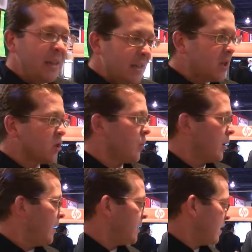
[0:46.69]
this is
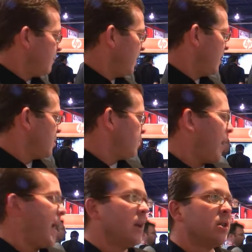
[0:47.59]
really something that's
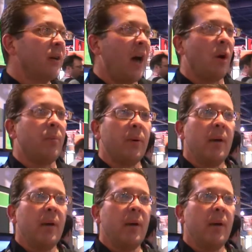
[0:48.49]
planning to help